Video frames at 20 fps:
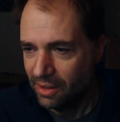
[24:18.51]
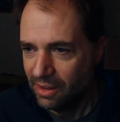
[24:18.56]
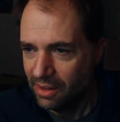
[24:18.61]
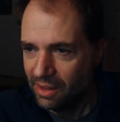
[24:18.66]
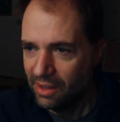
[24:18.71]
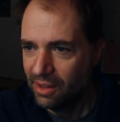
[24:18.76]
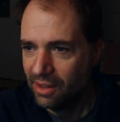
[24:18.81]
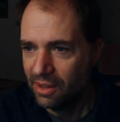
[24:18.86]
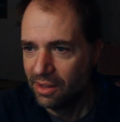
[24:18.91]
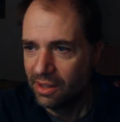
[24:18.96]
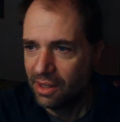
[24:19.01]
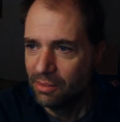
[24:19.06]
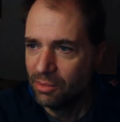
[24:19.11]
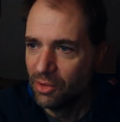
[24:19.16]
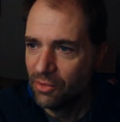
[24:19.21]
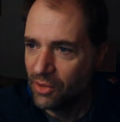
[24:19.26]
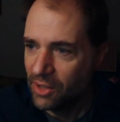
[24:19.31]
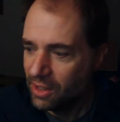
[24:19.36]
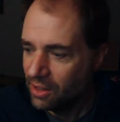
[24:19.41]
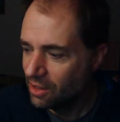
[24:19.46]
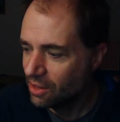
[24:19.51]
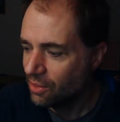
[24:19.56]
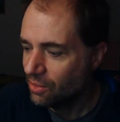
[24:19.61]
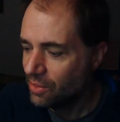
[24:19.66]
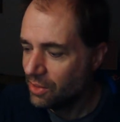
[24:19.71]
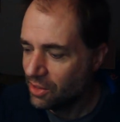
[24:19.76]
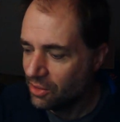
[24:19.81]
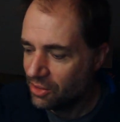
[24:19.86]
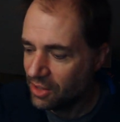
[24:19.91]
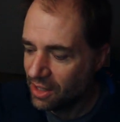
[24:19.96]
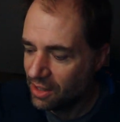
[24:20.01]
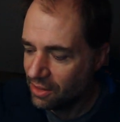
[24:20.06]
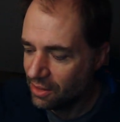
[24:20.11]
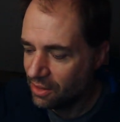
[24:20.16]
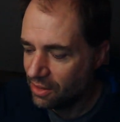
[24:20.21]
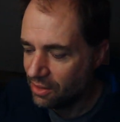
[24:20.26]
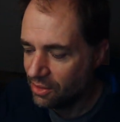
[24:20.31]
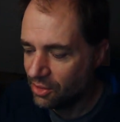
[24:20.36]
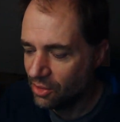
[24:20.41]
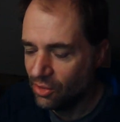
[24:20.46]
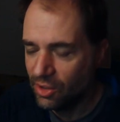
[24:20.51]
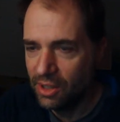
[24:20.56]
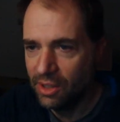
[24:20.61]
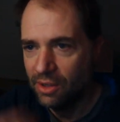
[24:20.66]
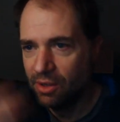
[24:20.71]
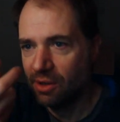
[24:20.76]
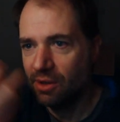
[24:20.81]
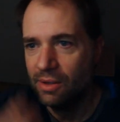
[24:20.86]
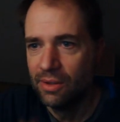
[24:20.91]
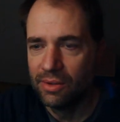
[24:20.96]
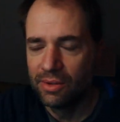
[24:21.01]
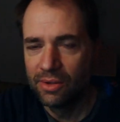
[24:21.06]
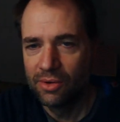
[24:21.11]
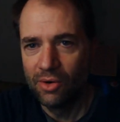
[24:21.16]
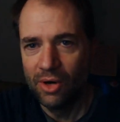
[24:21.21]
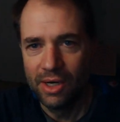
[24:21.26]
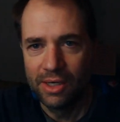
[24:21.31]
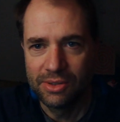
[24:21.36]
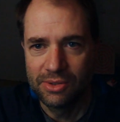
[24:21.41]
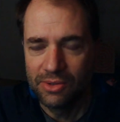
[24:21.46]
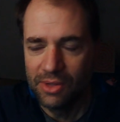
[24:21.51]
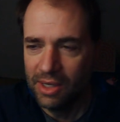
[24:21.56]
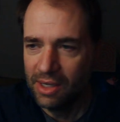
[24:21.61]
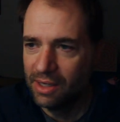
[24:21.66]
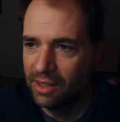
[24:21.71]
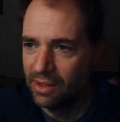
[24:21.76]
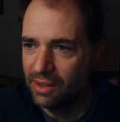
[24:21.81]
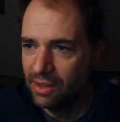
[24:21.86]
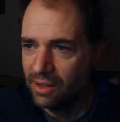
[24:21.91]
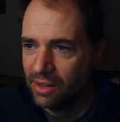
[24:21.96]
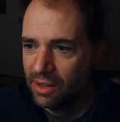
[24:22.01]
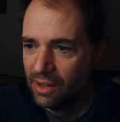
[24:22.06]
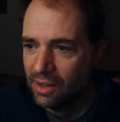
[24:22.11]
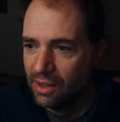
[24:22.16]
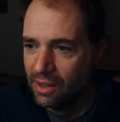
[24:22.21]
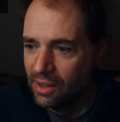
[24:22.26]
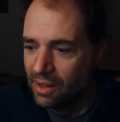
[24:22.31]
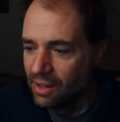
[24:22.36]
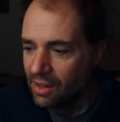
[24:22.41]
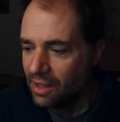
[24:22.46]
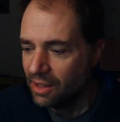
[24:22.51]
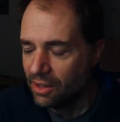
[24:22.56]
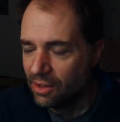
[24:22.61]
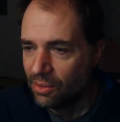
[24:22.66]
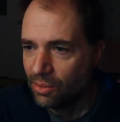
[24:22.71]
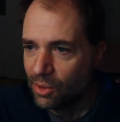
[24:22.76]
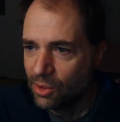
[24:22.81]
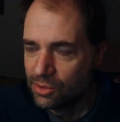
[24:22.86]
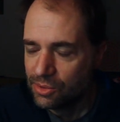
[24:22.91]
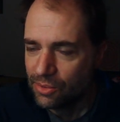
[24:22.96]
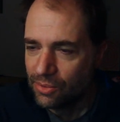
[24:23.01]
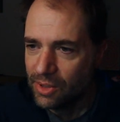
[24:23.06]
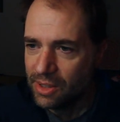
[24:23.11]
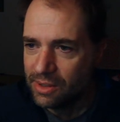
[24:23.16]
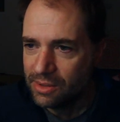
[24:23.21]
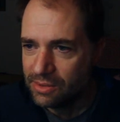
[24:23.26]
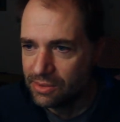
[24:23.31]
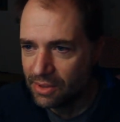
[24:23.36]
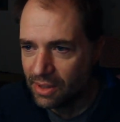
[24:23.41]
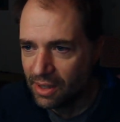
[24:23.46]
here, come over here when you're done doing your cross thing and your rosaries.